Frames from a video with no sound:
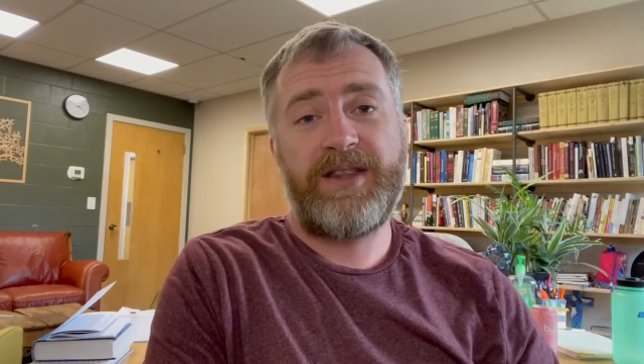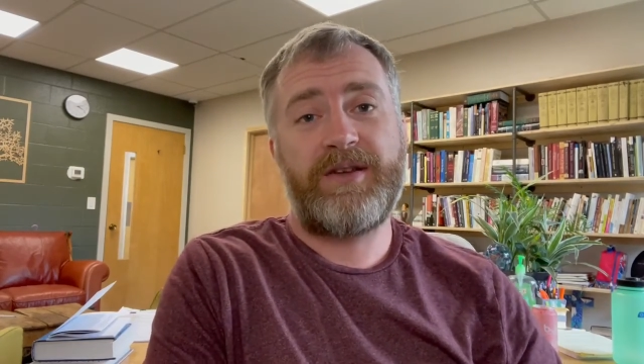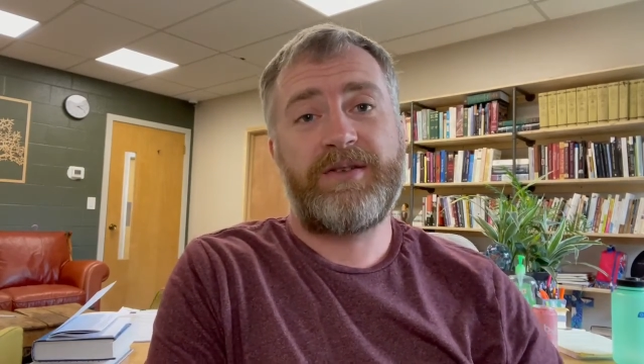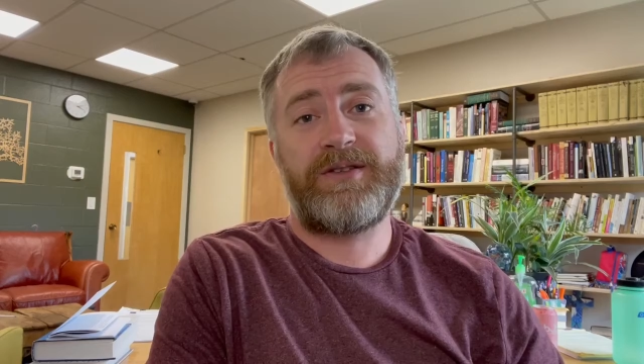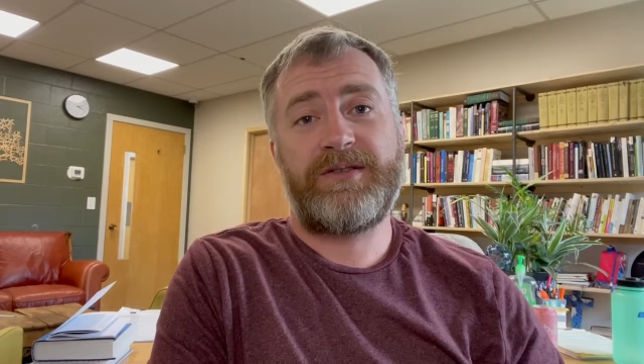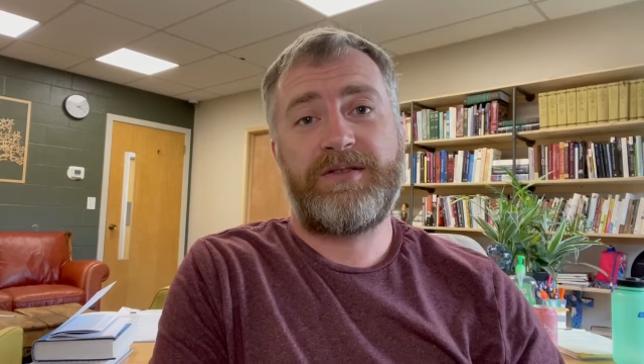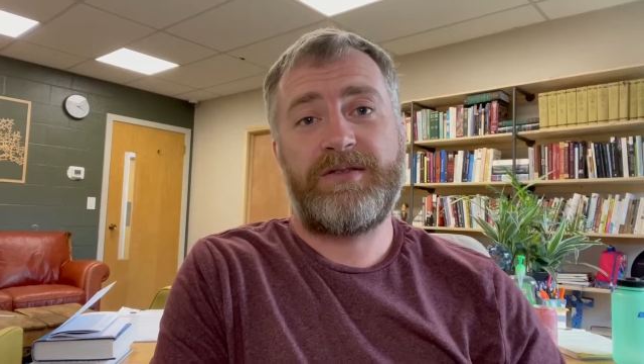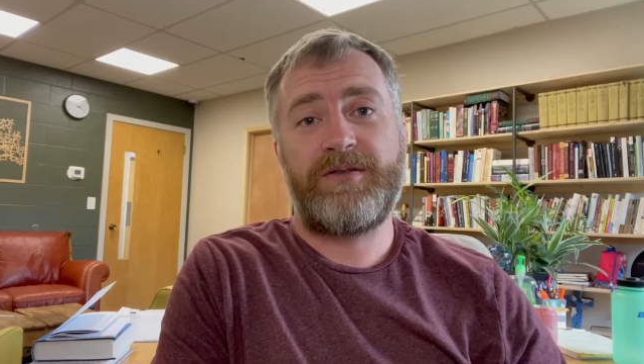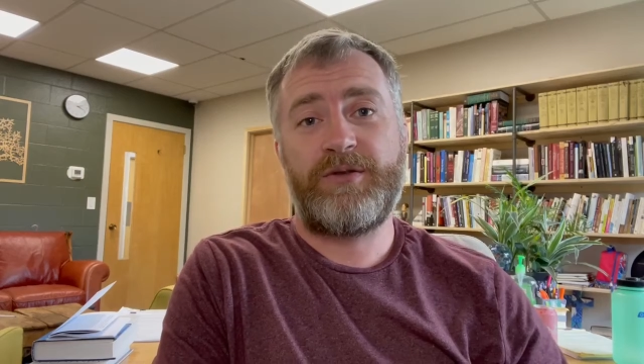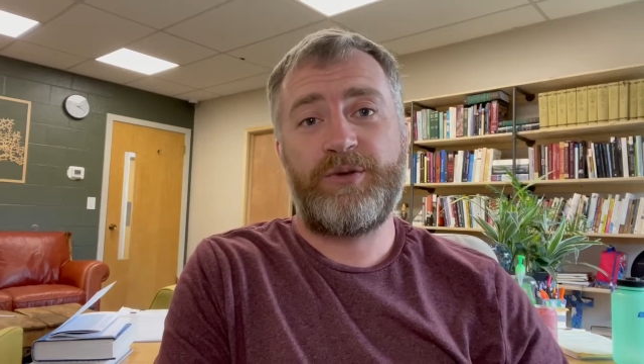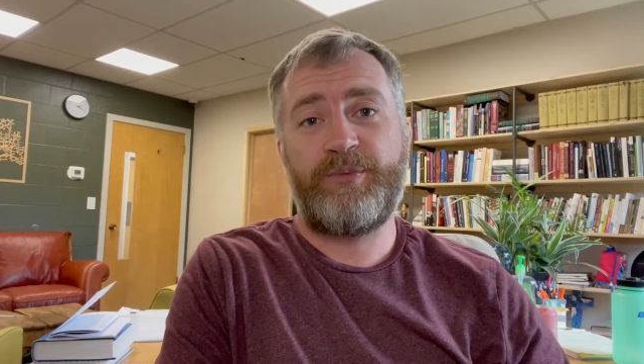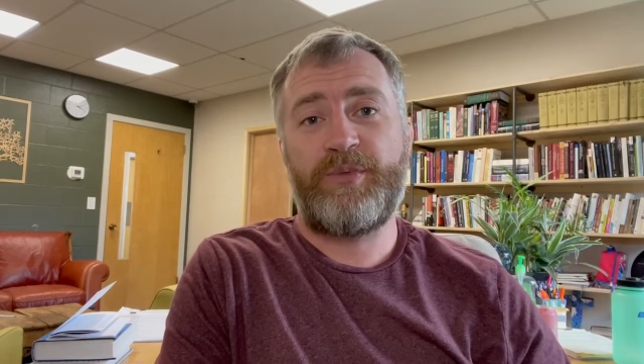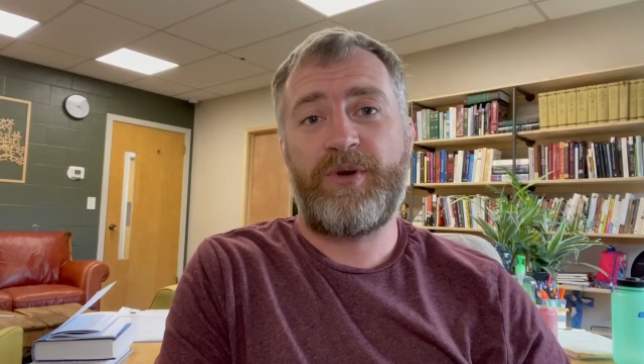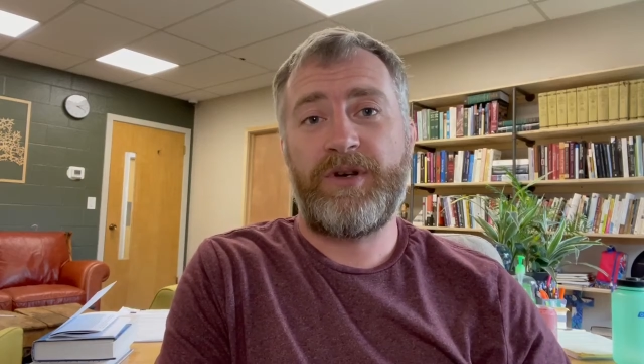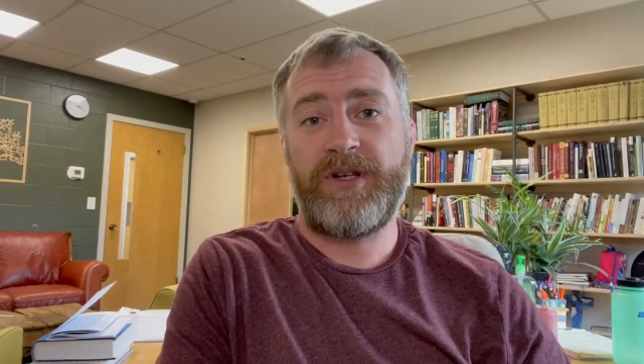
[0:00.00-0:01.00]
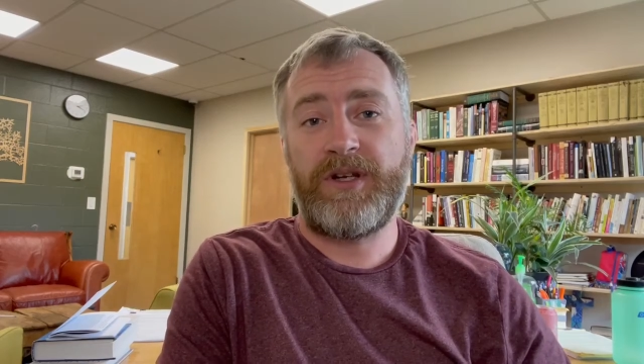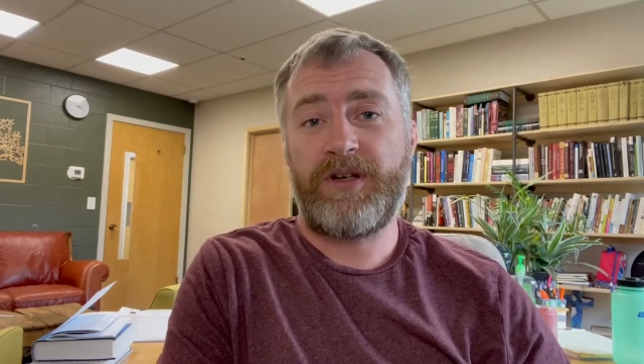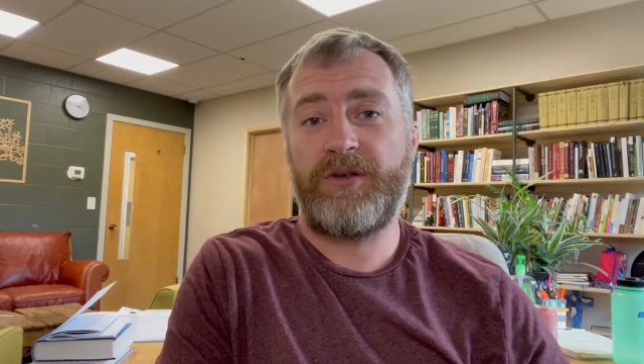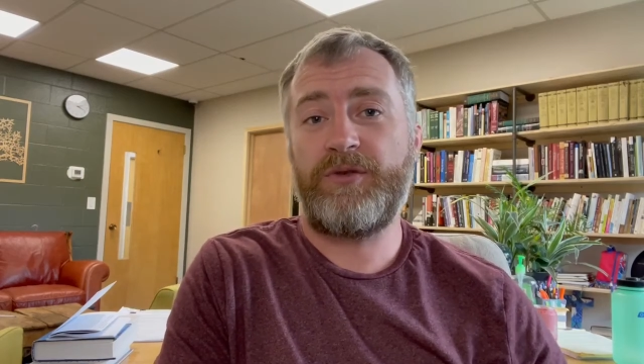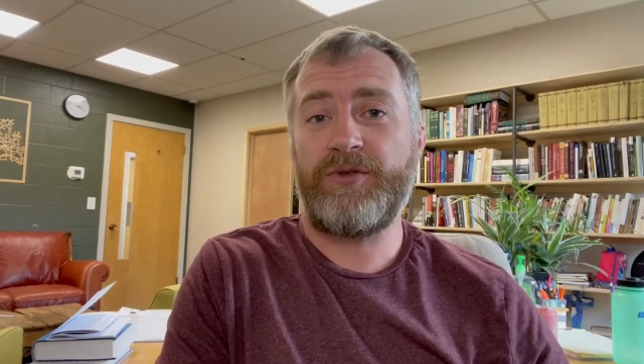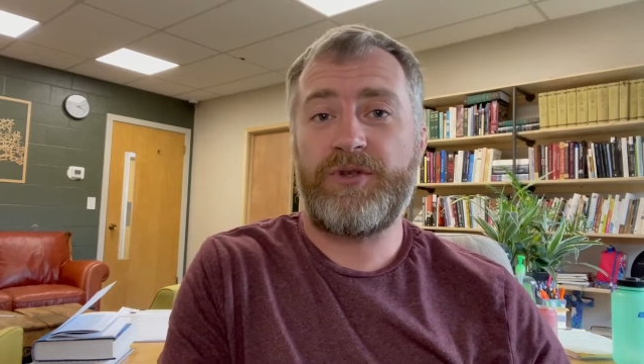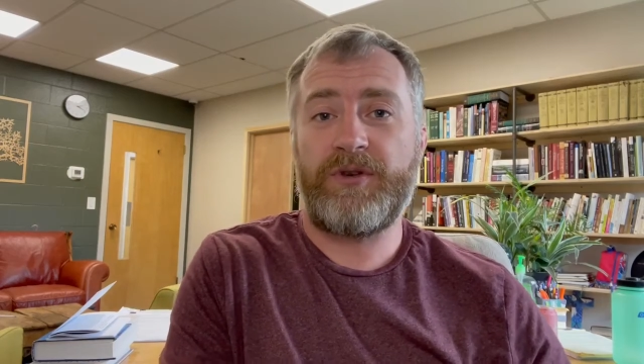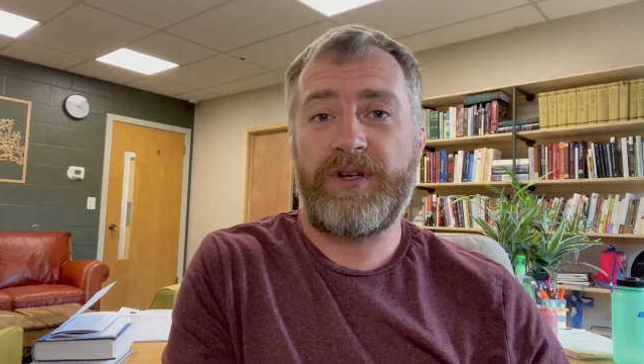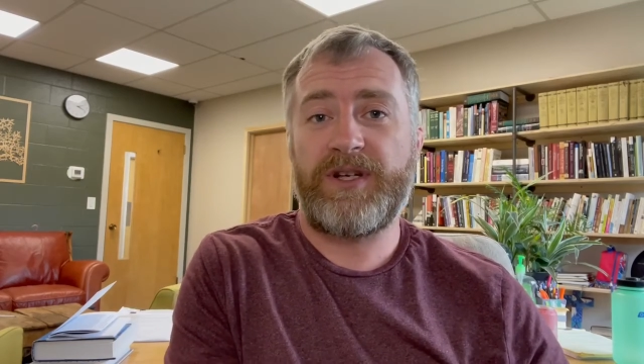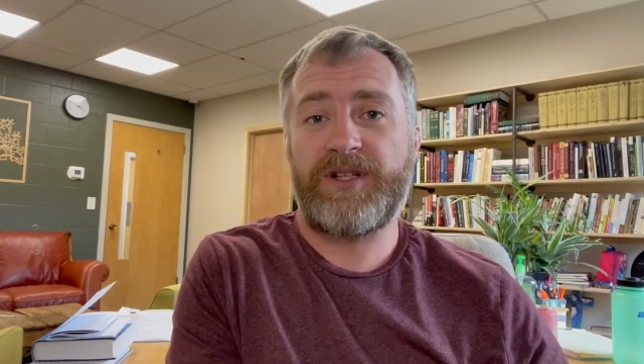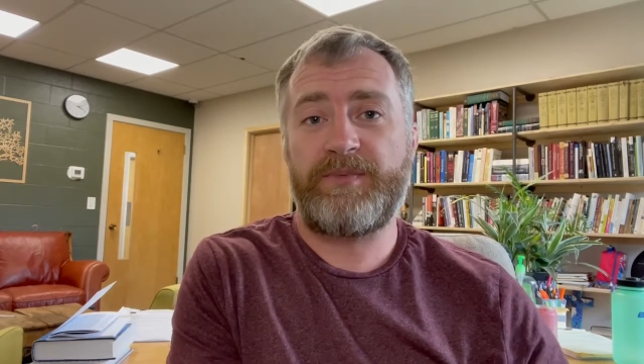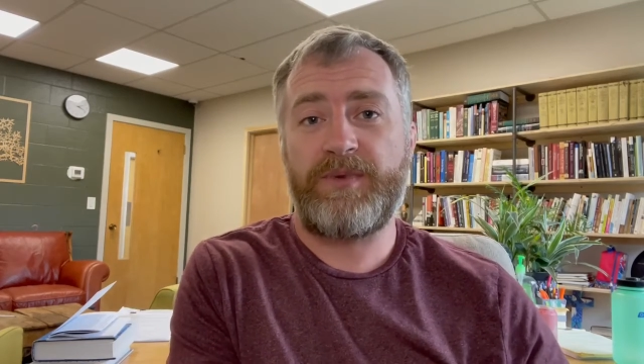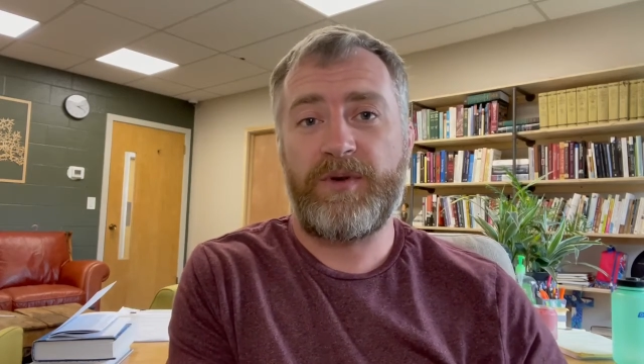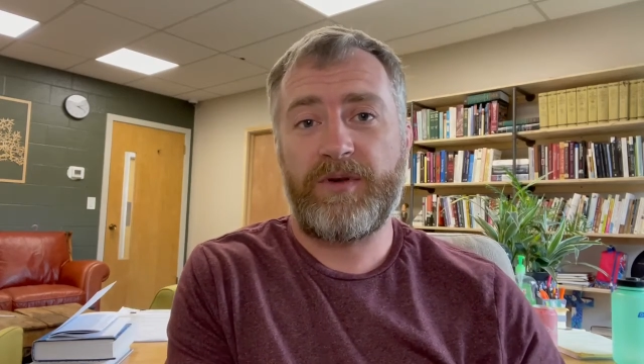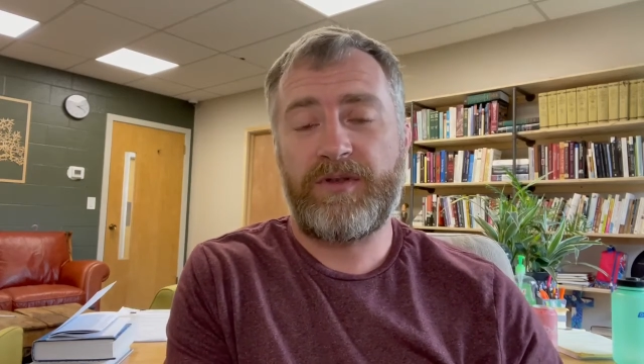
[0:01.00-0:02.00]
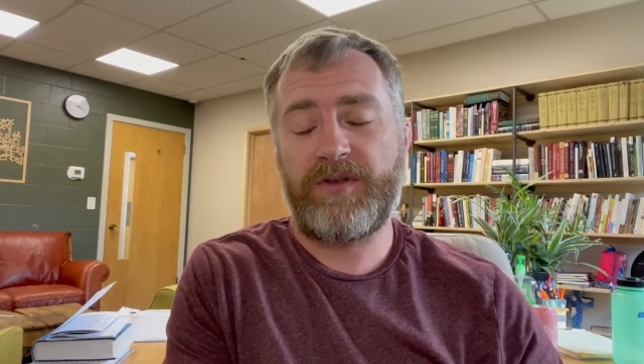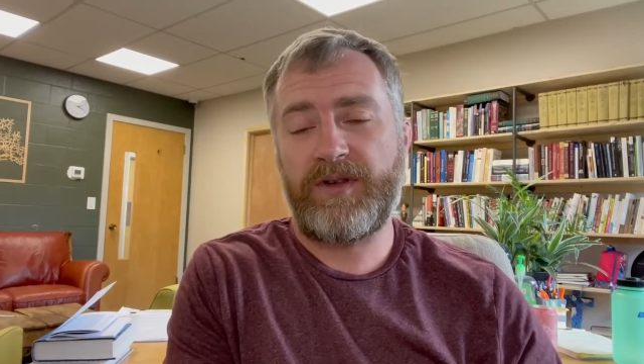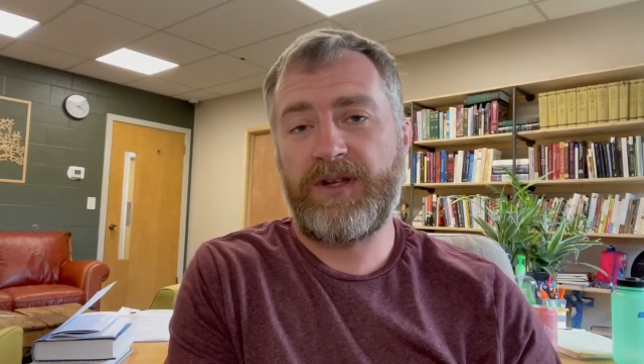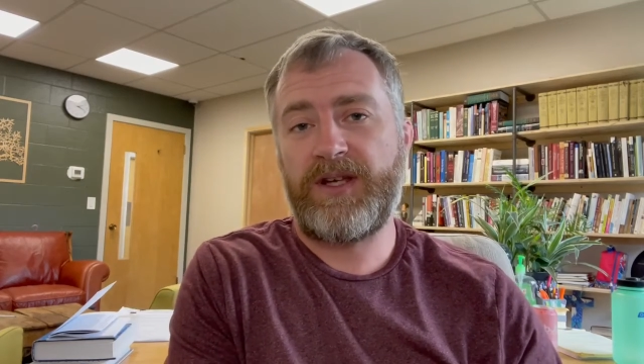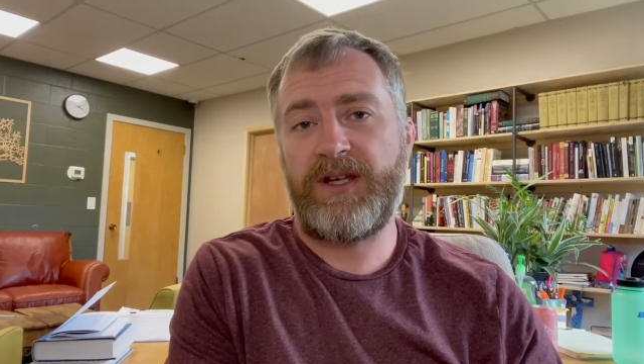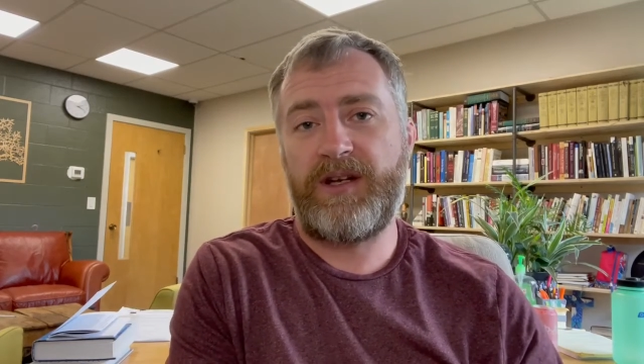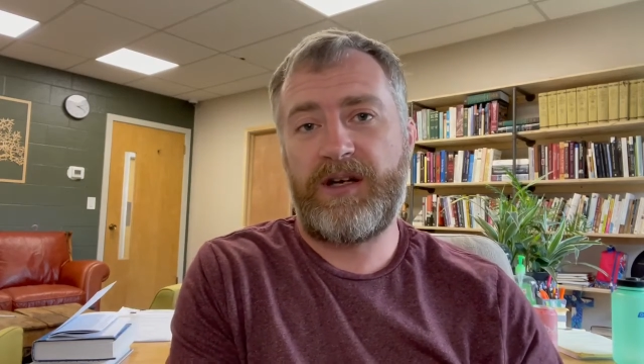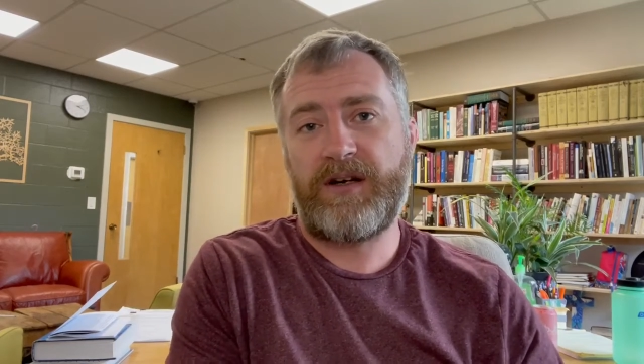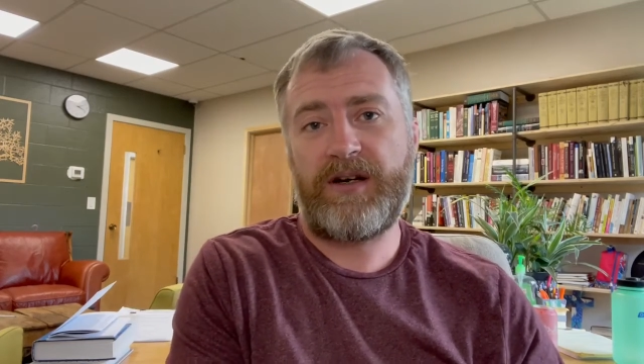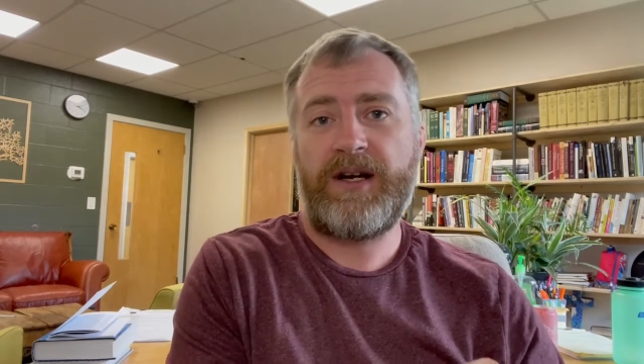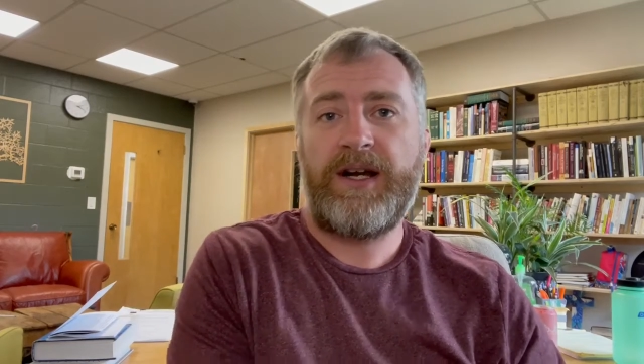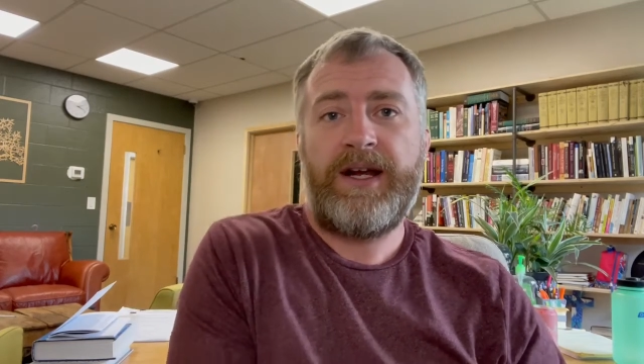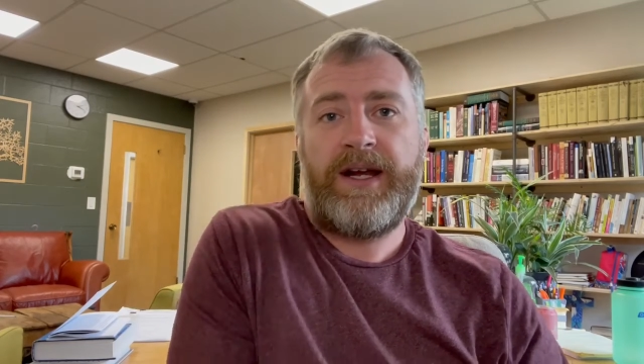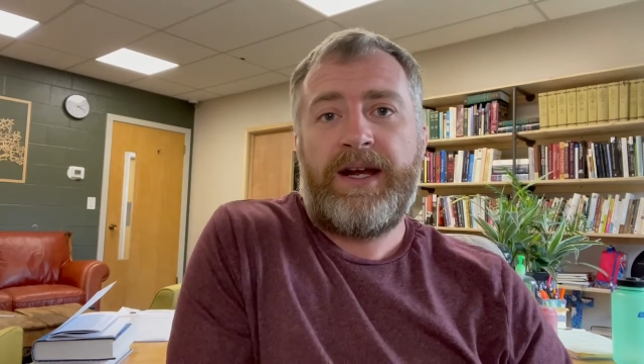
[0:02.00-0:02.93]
Those of you who joined us both here